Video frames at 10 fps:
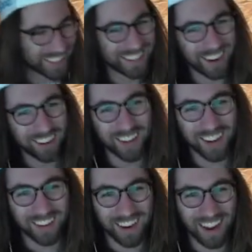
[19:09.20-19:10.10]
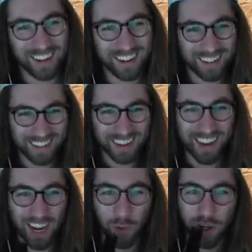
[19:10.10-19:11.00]
Go fuck your hat.
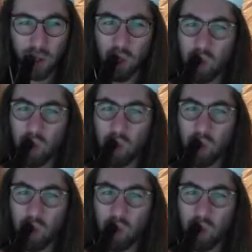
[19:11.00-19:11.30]
I will.